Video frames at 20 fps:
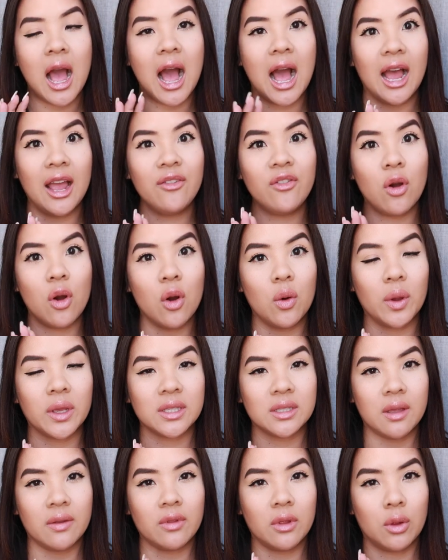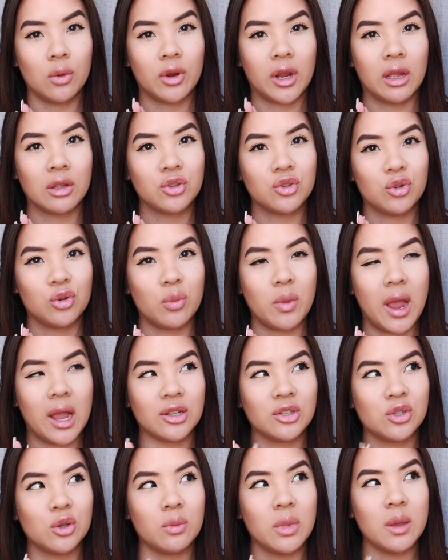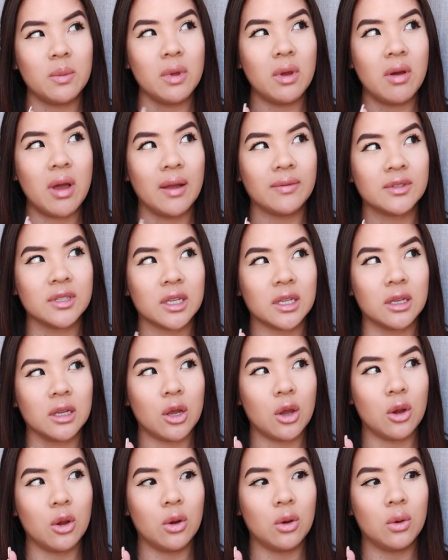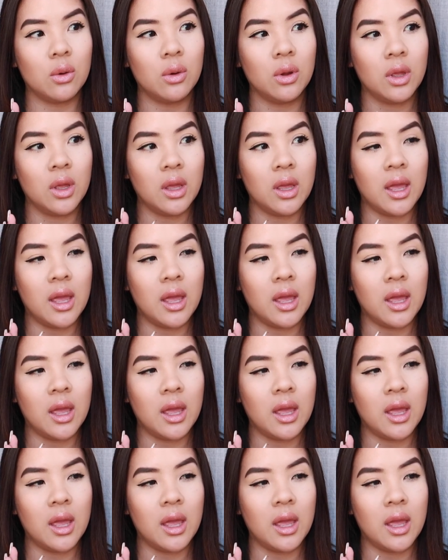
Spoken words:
I've always loved the L'Oreal True Match, so maybe I'll have to go